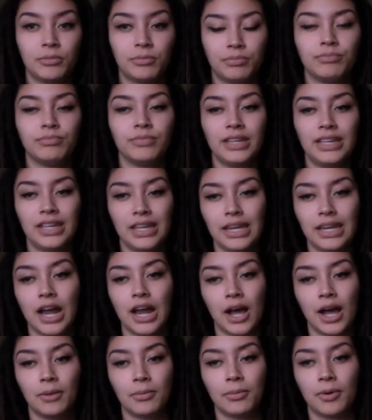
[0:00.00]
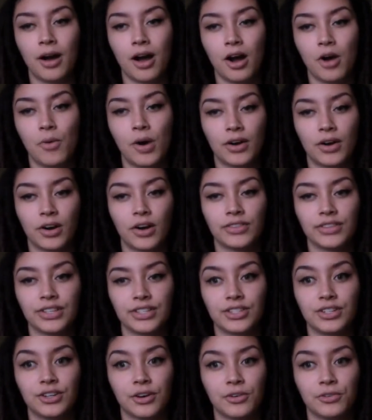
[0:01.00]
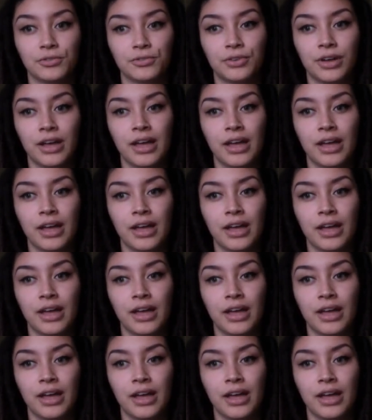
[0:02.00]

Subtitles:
heat up hot water on the stove